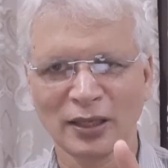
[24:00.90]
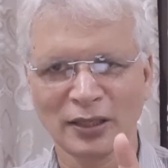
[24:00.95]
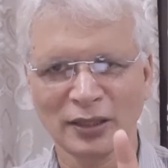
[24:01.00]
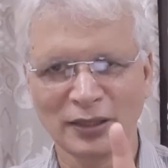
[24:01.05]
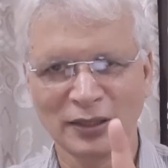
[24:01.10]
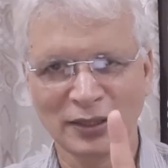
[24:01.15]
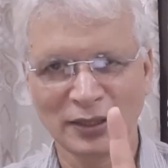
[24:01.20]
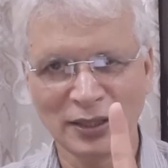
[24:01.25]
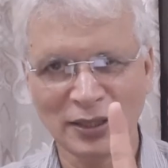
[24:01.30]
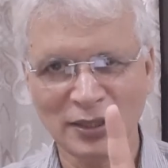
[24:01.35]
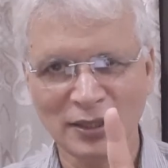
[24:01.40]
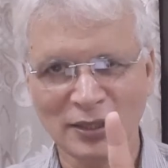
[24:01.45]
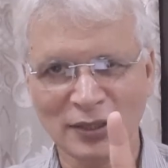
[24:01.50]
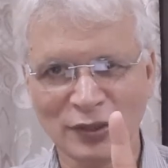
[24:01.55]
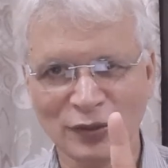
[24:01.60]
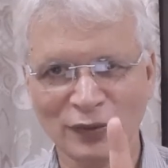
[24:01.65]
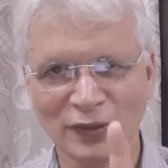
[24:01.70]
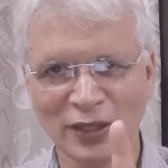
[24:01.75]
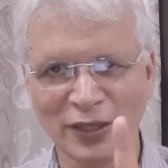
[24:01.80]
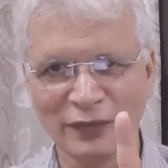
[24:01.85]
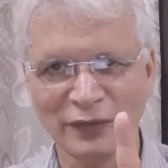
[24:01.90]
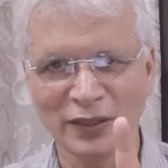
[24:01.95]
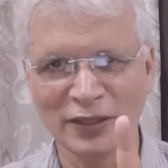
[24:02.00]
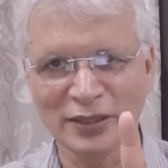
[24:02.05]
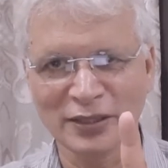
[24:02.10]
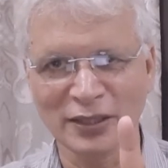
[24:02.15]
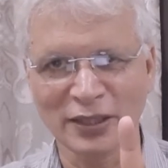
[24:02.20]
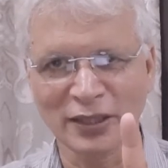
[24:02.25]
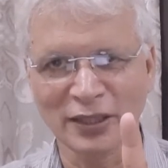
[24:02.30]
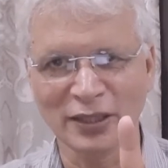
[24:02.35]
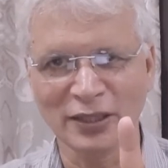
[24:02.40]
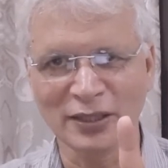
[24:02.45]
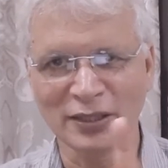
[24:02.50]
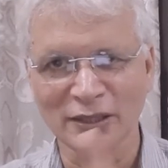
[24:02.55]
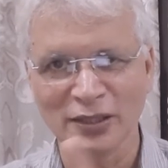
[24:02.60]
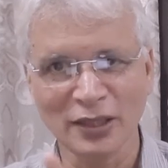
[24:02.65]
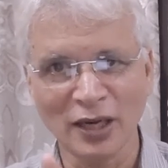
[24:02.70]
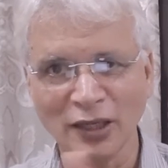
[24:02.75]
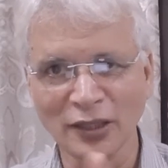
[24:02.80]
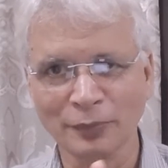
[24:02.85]
Just 21
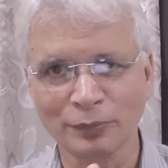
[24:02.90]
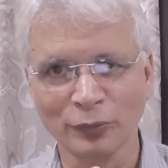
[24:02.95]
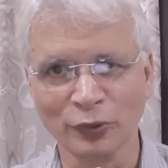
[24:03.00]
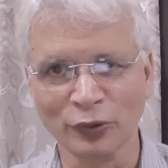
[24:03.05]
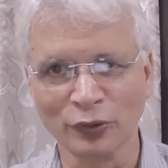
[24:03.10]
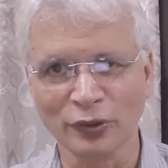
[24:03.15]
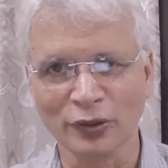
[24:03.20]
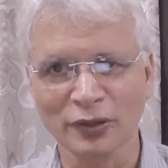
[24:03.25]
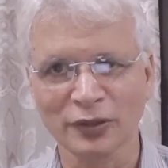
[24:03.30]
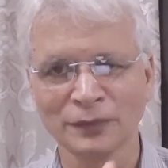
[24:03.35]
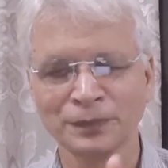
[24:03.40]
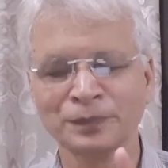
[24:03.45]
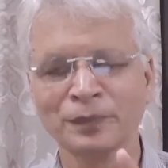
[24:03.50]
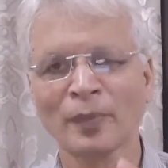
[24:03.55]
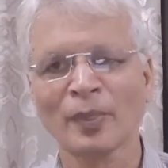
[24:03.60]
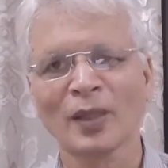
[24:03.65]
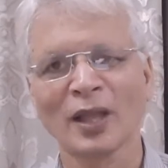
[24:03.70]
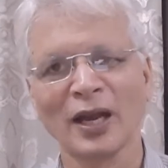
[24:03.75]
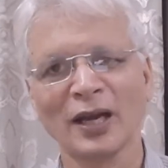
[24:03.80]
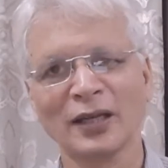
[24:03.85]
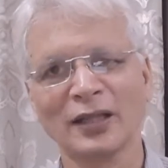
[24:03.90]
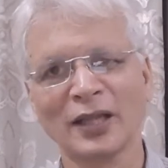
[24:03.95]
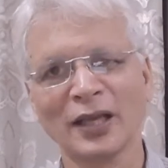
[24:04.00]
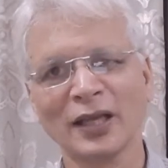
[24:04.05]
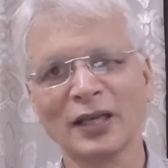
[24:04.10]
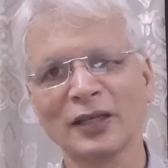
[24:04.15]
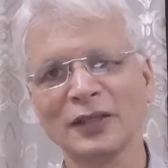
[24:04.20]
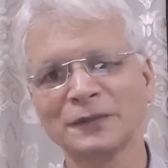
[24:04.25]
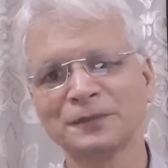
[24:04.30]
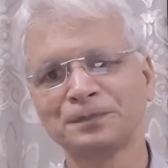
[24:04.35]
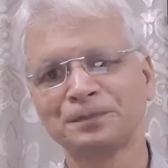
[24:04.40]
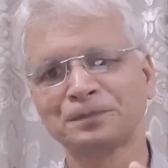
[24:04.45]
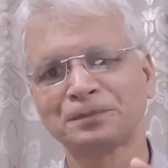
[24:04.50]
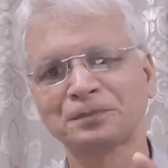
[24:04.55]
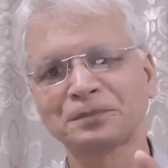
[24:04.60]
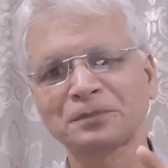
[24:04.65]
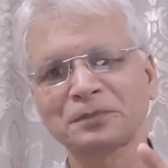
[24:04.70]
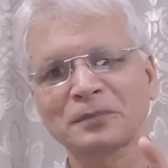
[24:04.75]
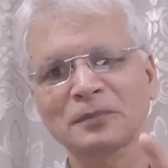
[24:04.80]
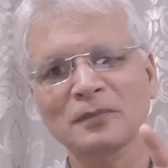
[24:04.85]
seconds, not more. And then
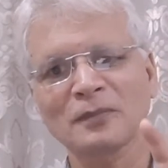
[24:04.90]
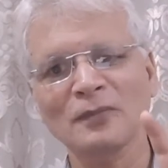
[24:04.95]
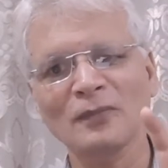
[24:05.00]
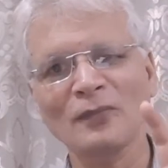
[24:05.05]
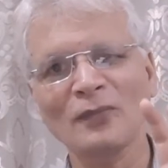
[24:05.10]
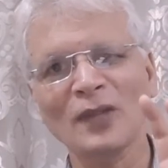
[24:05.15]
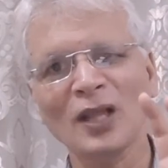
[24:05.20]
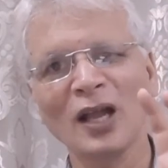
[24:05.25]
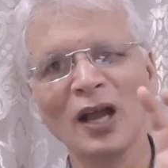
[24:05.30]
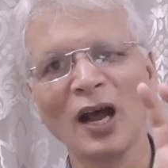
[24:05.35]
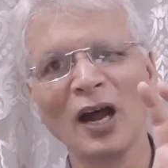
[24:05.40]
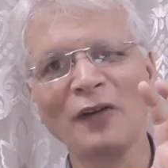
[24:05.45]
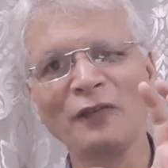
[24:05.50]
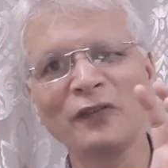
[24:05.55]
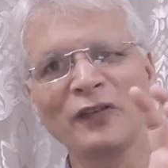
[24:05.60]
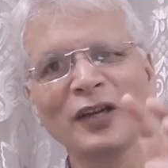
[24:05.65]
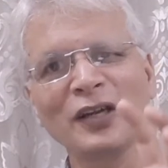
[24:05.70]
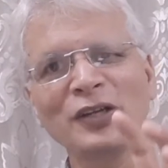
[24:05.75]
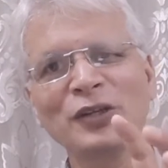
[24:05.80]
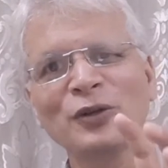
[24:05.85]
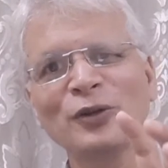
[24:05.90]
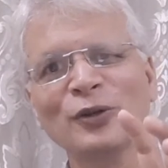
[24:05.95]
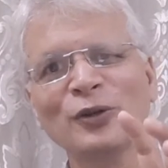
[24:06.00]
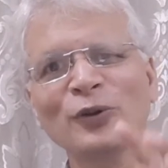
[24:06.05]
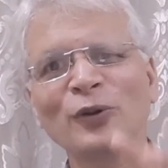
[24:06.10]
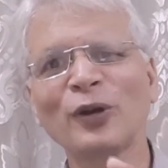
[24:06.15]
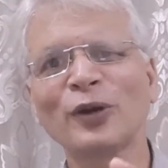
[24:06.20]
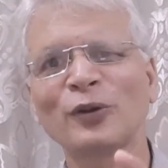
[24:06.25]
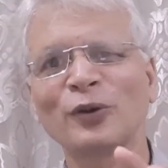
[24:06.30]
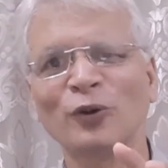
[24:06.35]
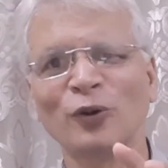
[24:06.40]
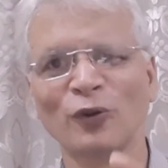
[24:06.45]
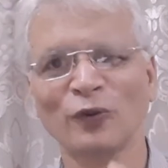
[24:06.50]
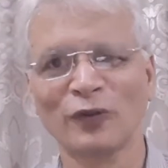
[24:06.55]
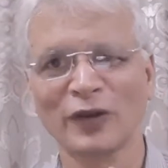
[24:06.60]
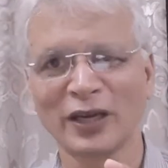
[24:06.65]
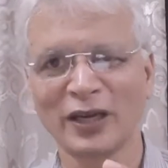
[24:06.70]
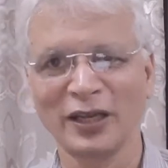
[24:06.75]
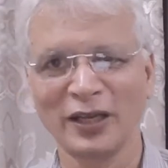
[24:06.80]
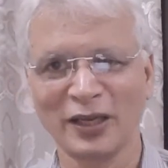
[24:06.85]
after you look over
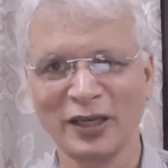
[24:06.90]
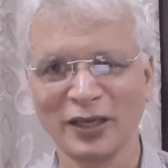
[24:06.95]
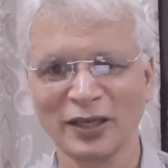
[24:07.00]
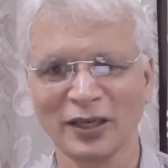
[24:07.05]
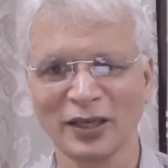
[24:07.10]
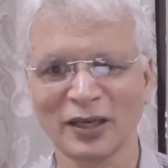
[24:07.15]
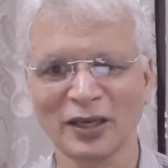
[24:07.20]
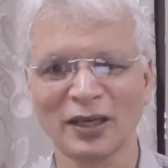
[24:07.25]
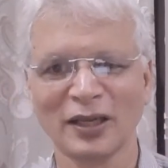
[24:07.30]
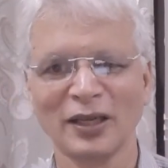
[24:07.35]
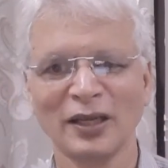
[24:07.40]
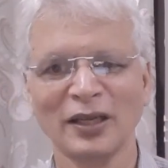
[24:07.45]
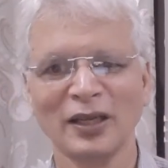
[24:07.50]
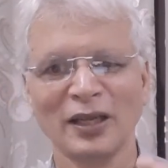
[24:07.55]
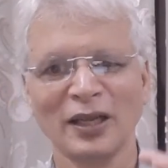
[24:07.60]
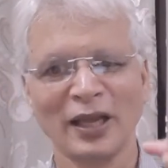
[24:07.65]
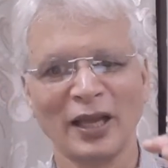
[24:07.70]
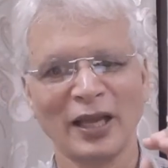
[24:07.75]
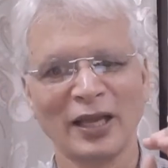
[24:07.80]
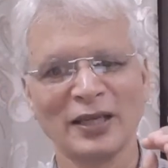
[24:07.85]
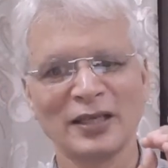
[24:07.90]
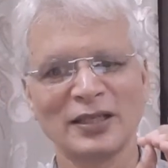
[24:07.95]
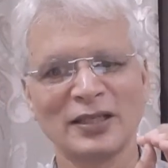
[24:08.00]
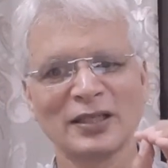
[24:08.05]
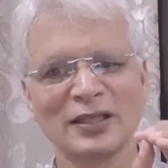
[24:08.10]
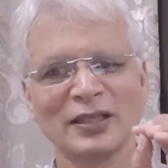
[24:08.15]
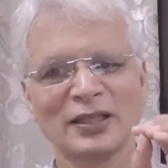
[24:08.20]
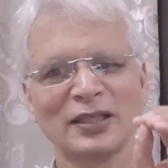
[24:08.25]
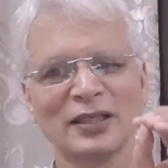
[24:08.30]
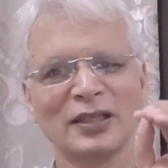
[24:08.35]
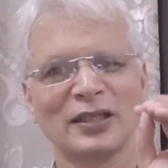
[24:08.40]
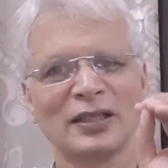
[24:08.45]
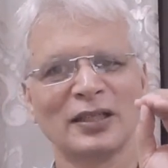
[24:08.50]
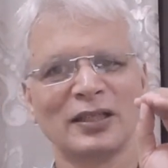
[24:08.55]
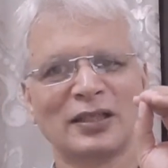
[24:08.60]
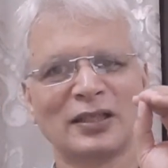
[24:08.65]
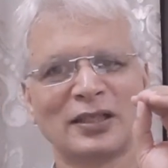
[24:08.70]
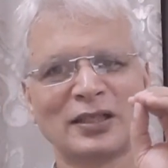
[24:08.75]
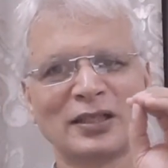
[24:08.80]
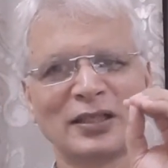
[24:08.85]
here and
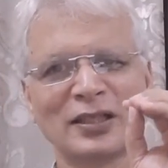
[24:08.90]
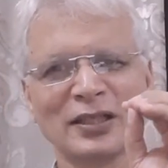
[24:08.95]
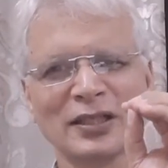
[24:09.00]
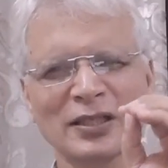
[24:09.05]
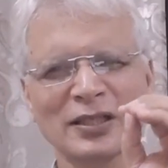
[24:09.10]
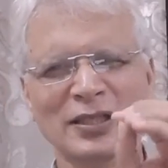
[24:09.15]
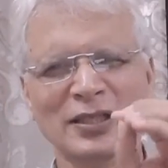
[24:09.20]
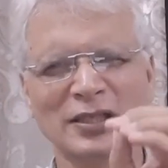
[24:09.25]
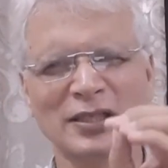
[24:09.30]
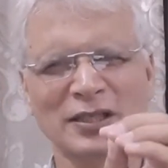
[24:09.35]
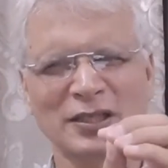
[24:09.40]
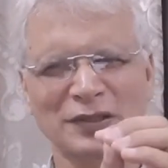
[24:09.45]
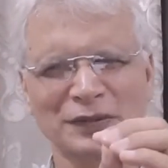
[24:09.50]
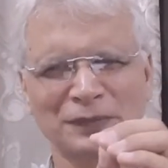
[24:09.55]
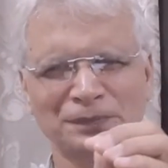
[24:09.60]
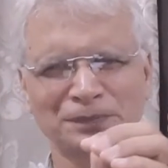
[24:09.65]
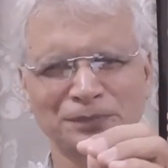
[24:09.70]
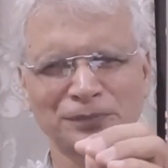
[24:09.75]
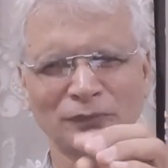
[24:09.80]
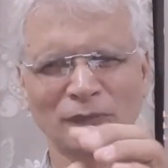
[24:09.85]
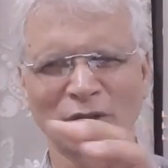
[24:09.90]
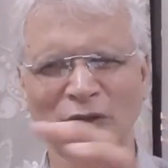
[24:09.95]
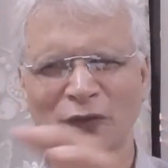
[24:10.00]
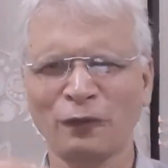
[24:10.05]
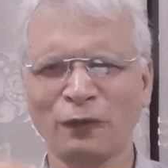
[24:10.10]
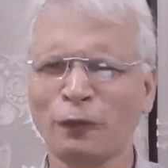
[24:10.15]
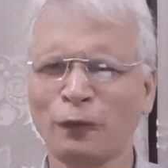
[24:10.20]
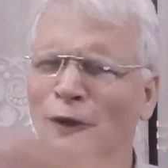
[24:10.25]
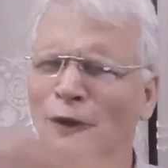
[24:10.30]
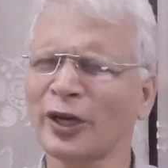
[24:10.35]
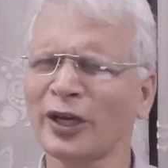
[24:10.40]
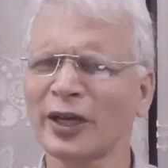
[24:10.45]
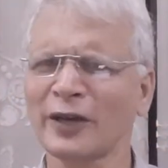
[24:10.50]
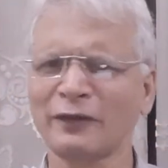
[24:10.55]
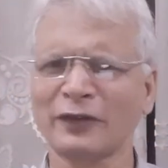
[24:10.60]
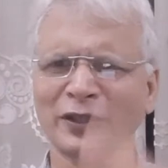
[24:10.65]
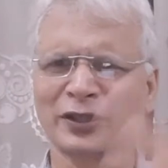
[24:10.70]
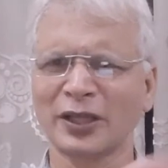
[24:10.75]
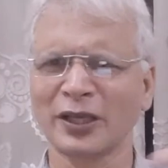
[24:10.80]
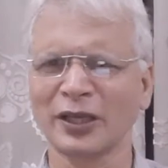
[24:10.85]
just forget
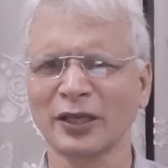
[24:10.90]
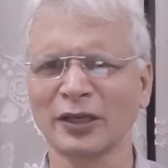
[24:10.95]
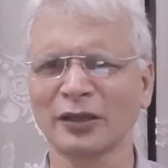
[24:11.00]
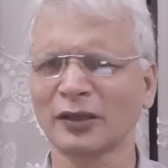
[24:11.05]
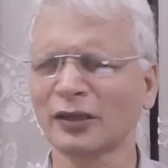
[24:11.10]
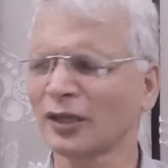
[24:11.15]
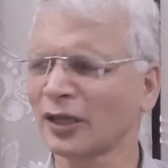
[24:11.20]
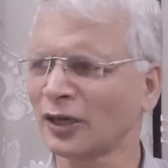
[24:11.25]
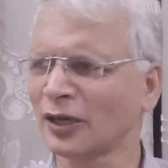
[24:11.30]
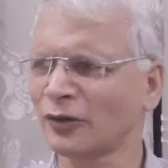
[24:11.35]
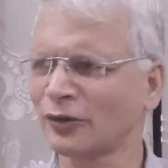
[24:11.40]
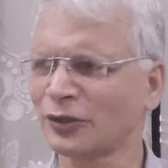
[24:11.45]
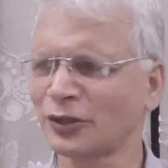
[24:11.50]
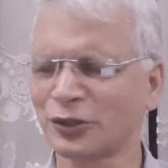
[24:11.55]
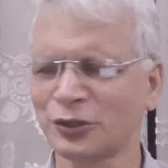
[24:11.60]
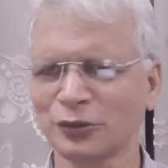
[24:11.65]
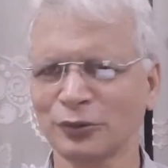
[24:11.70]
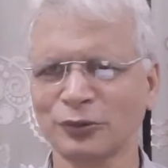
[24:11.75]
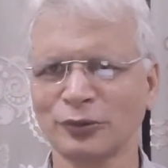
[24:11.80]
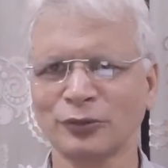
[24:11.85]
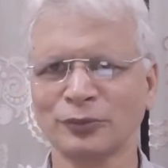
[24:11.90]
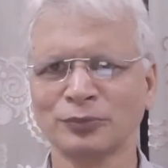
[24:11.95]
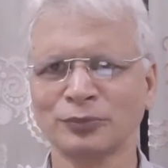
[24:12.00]
everything around you,